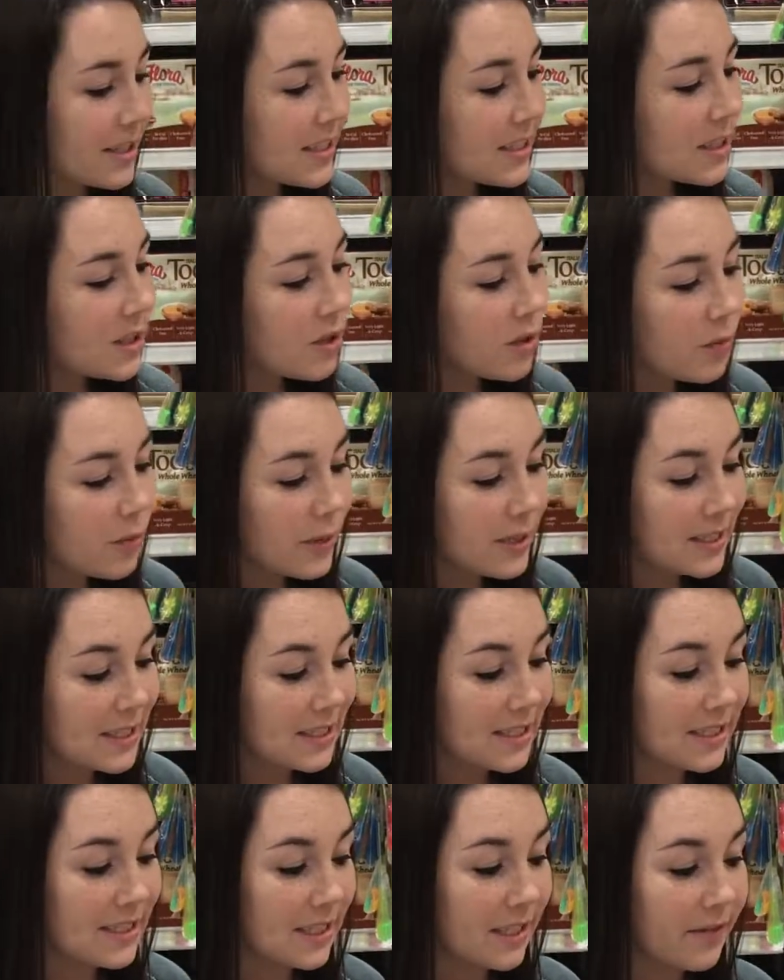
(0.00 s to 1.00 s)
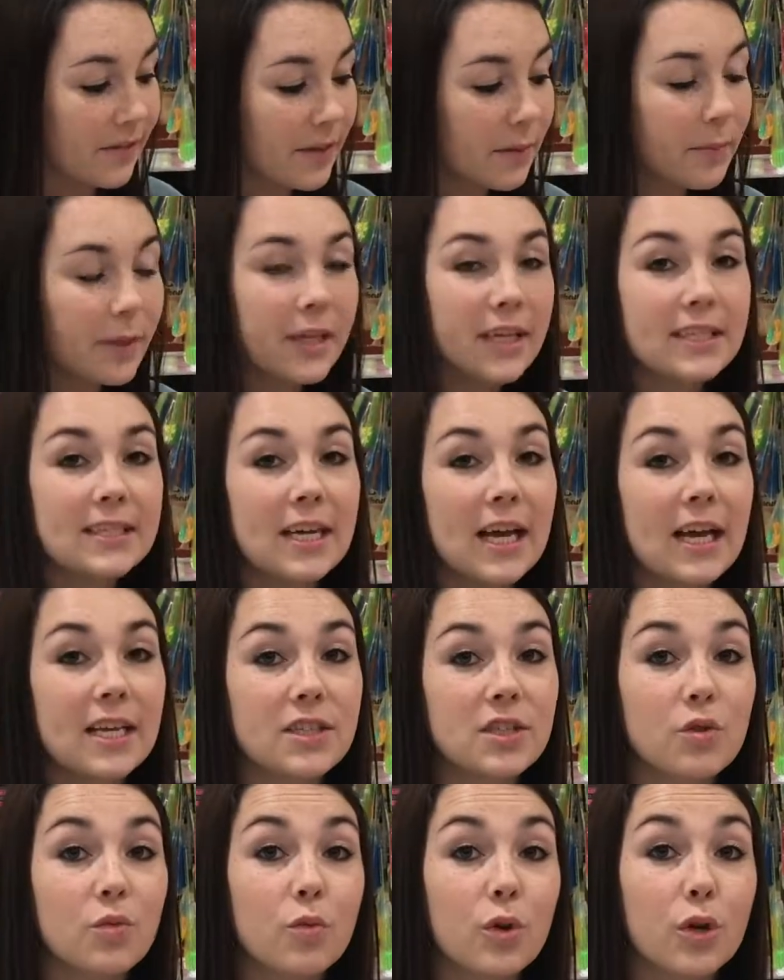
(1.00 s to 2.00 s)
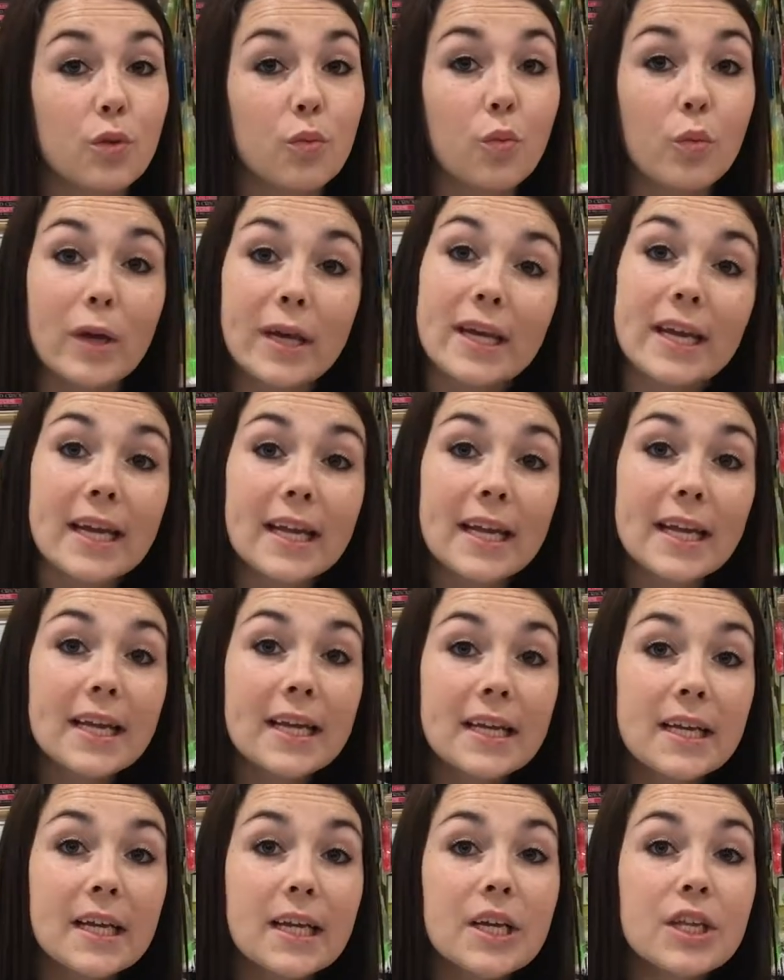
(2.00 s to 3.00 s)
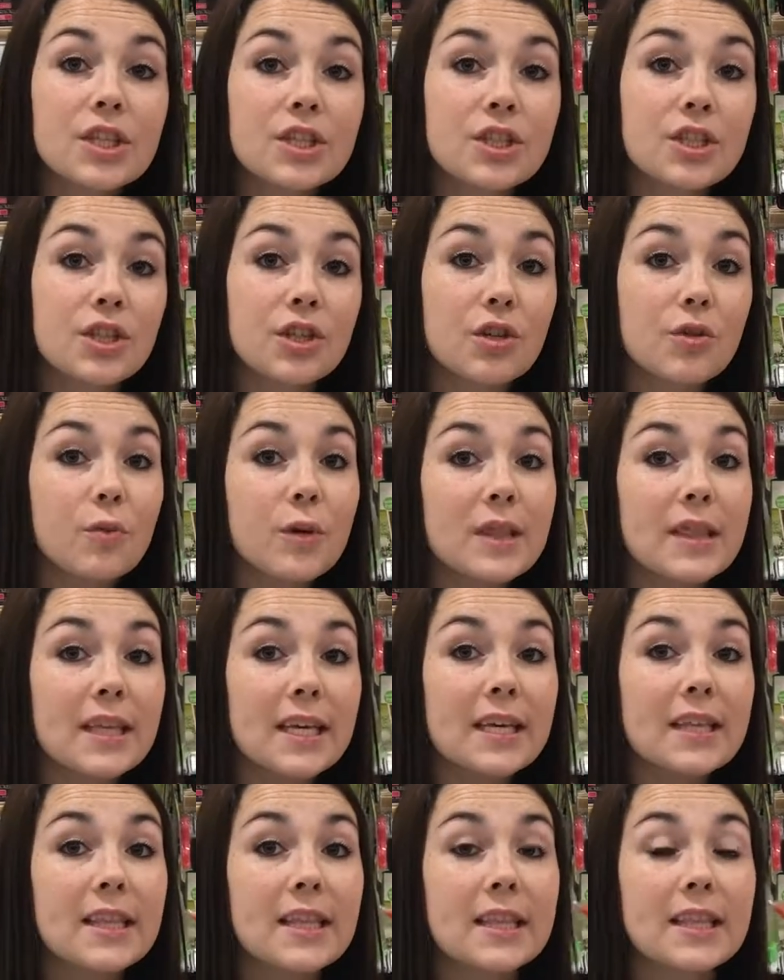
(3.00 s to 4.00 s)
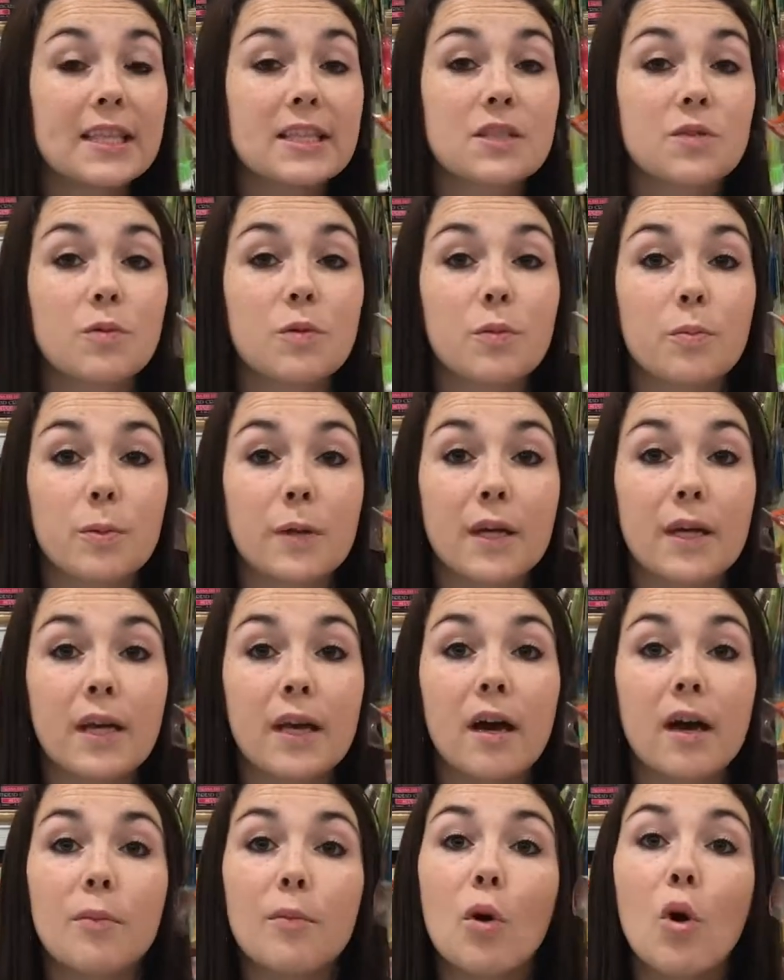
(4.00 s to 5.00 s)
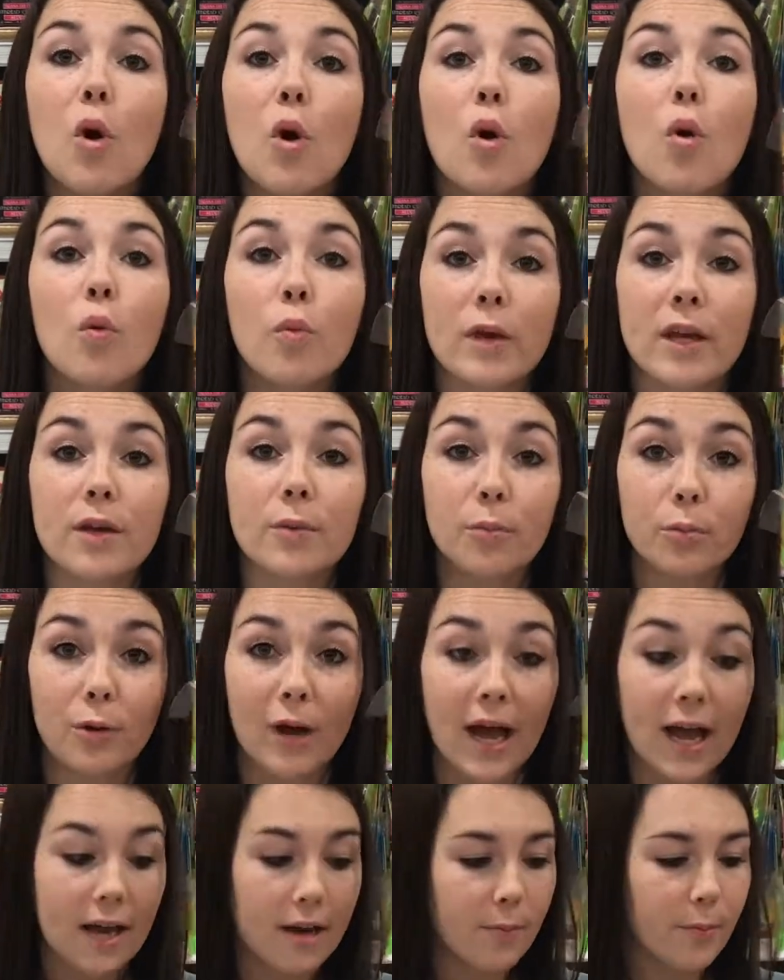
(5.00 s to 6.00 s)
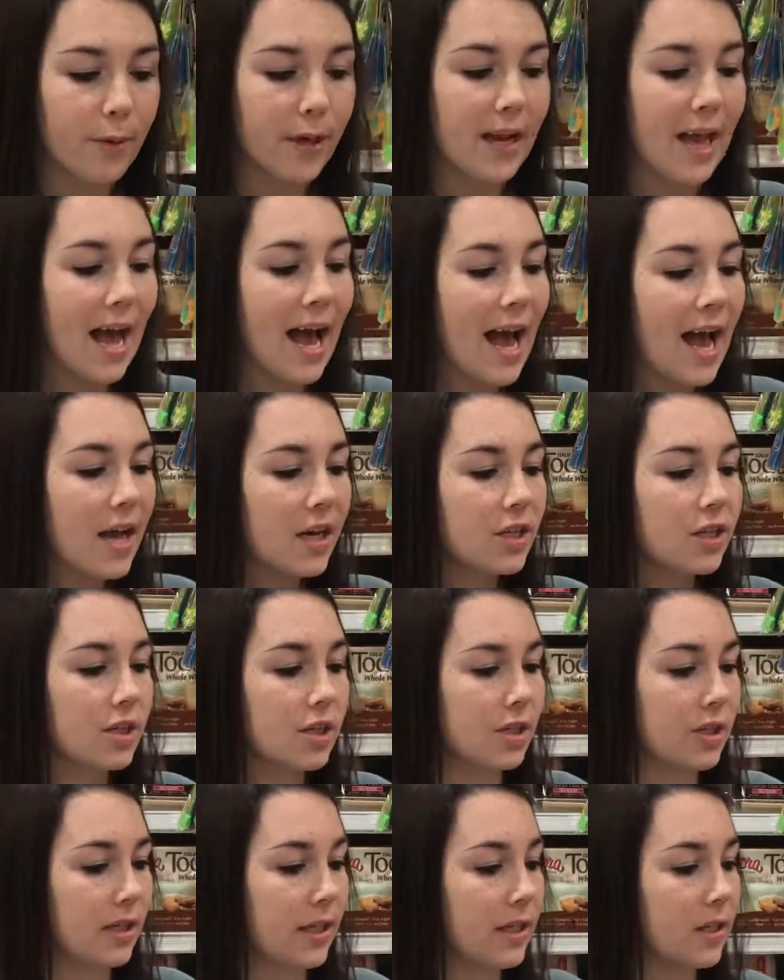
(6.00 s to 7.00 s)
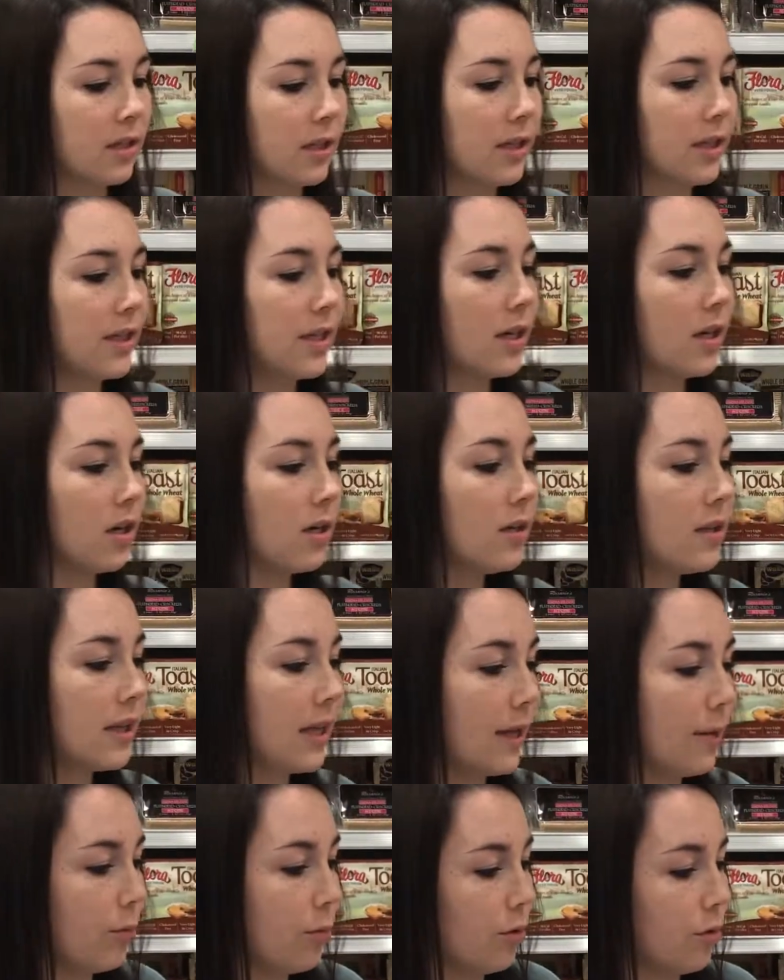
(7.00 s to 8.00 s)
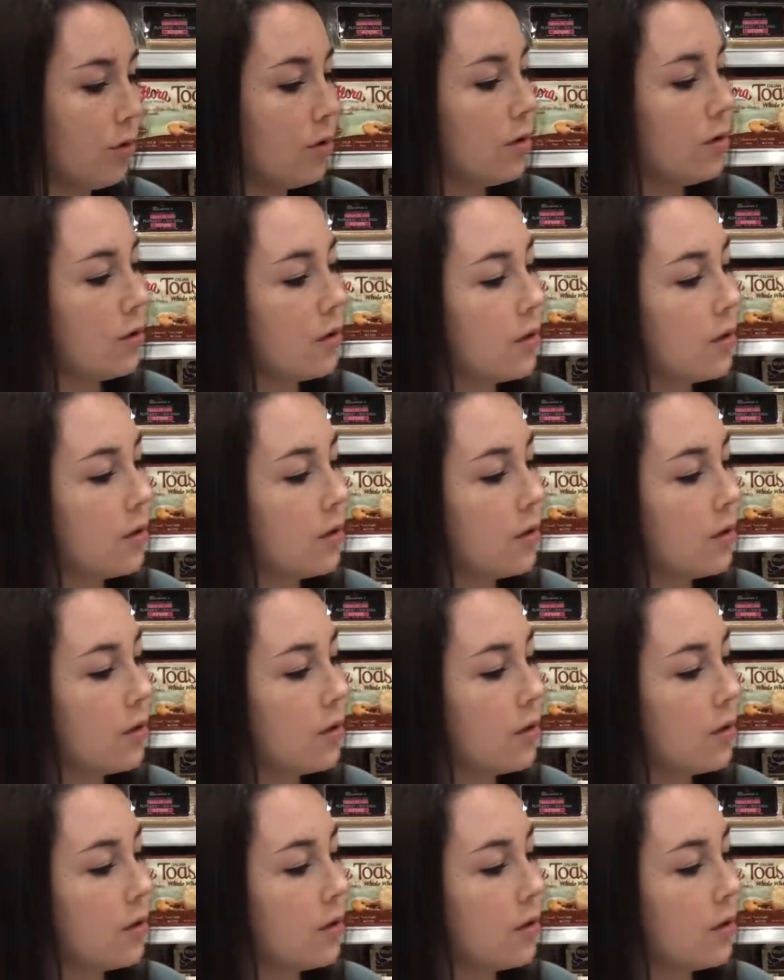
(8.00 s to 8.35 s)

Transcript: is a little bit deceiving because it has the word wheat in it. So you would think that this would be whole wheat bread, but actually looking at our label,